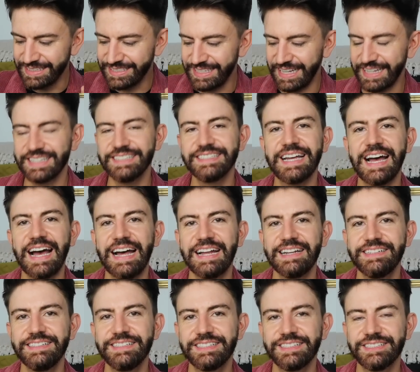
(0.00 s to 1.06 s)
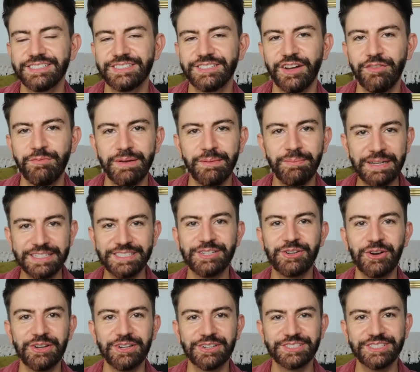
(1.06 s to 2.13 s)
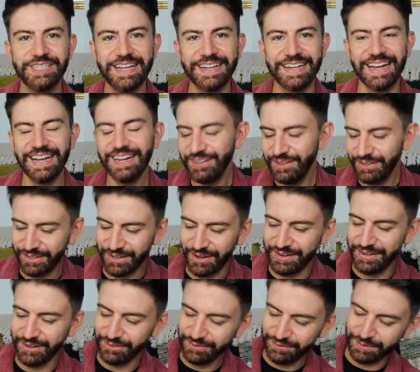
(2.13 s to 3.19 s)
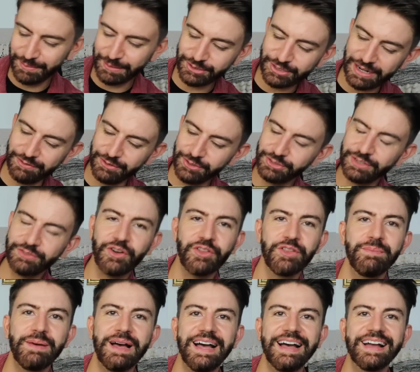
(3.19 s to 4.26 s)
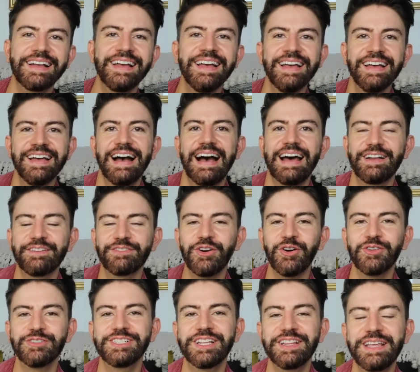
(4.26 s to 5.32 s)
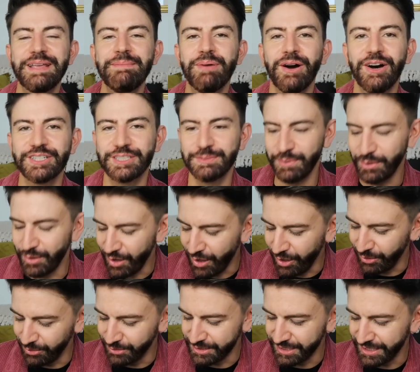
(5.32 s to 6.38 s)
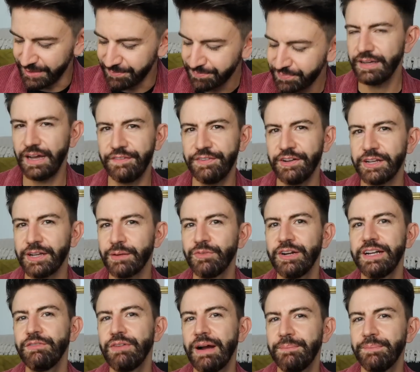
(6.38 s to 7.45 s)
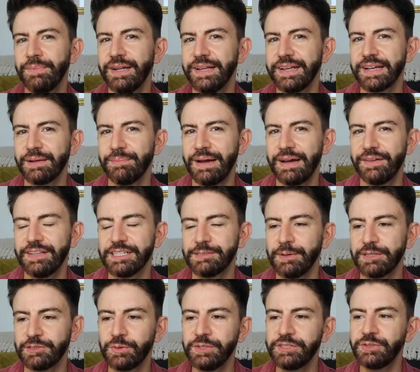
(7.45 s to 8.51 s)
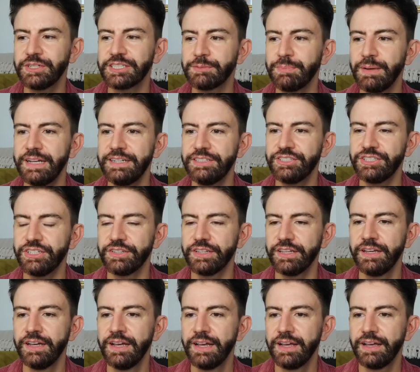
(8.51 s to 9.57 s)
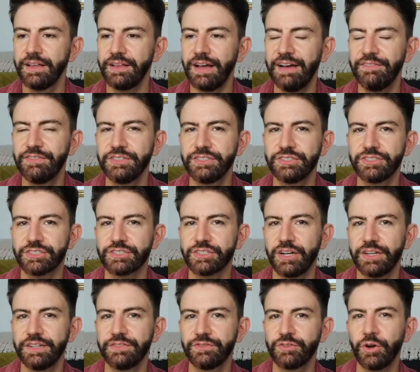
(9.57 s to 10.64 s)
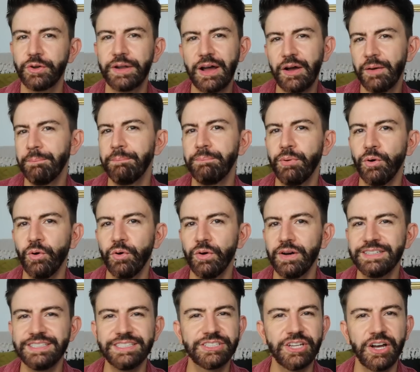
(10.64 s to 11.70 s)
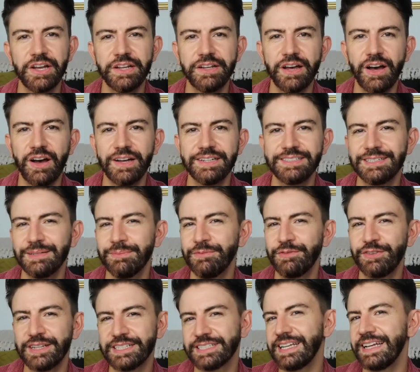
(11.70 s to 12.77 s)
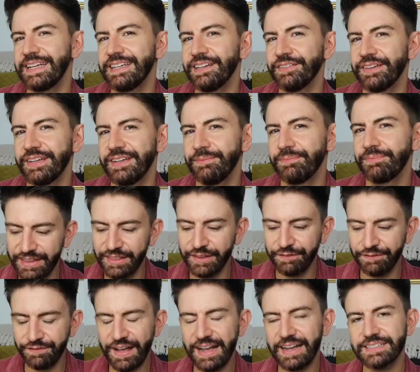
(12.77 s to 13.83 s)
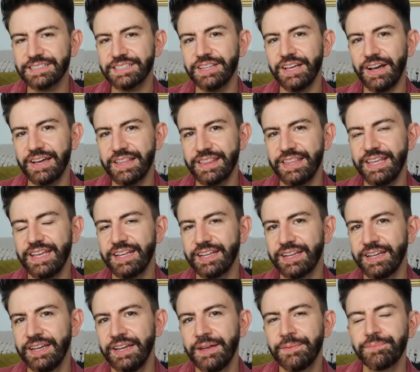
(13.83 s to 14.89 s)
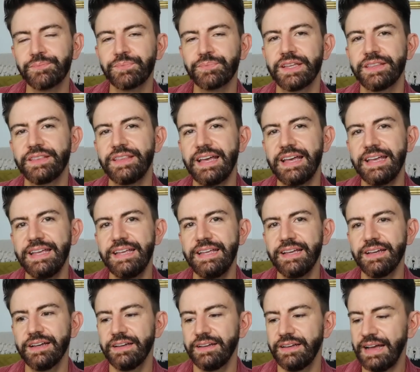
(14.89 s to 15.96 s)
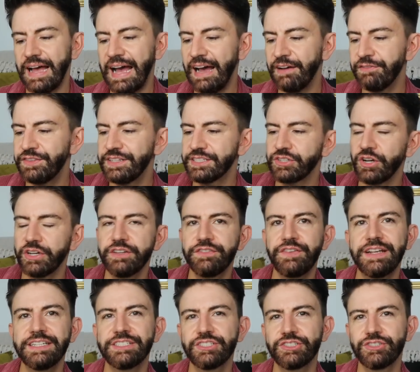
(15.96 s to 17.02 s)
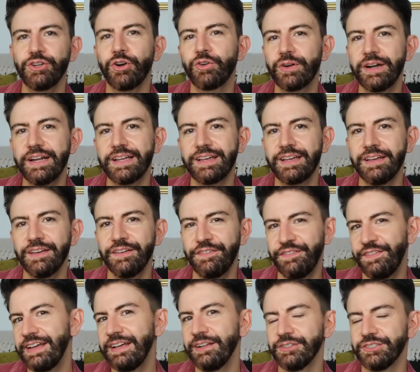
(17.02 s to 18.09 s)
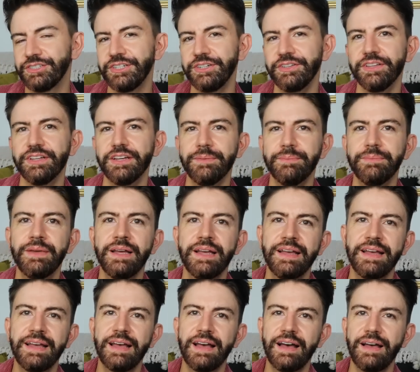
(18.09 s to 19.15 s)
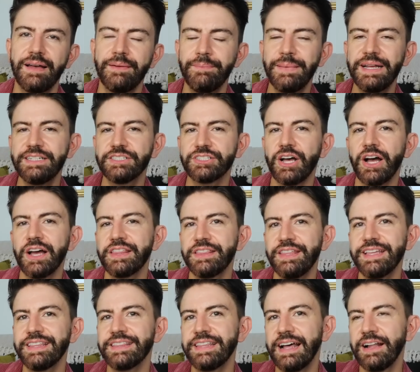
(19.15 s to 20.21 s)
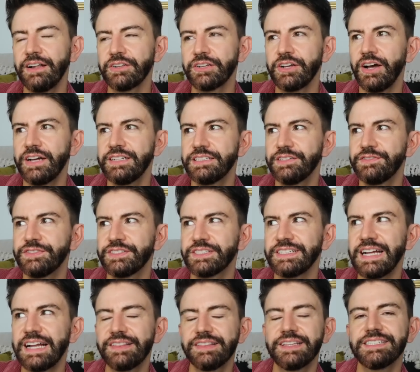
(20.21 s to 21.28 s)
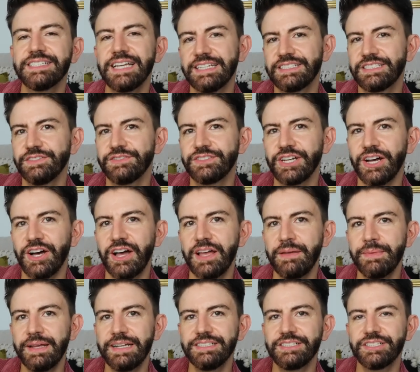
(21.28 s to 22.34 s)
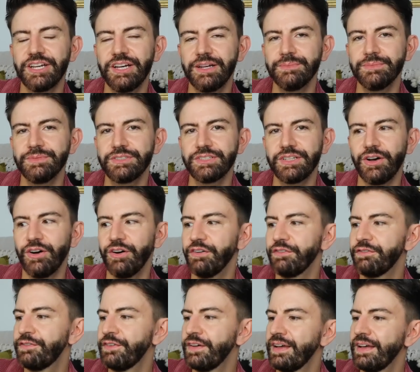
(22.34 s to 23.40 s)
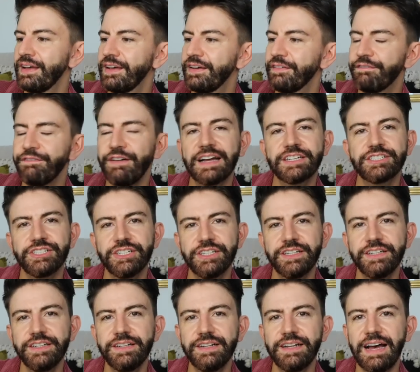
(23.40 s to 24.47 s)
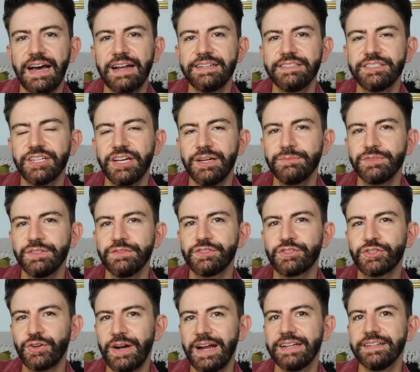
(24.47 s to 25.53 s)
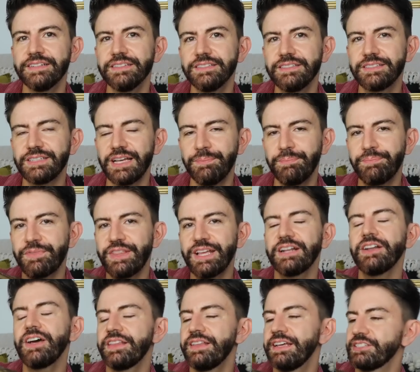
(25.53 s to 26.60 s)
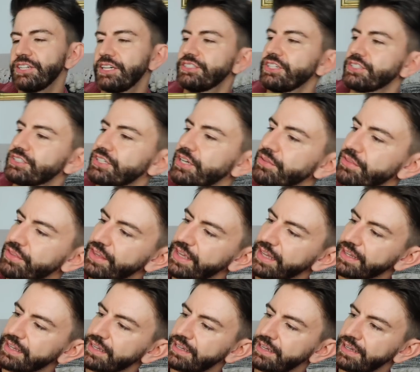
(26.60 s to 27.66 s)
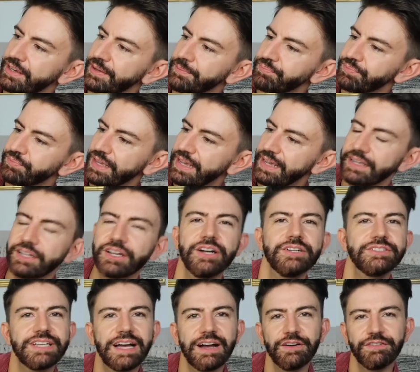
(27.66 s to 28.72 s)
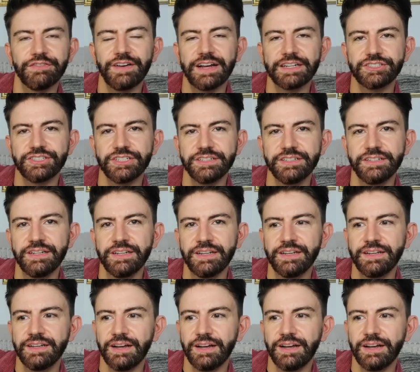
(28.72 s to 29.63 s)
secondhand stuff. But I've basically got a little set now going on for my travels. So I've got the bag and I've got the passport holder. I feel like I'm really rambling about this, but I just wanted to explain to you that I haven't just kind of gone out and bought a designer item for the sake of it. And the fact that I think they have this kind of historic feel to them means that I think they'll kind of stand the test of time in terms of fashion and in terms of trends. A thing like this, I just don't think it goes out of fashion.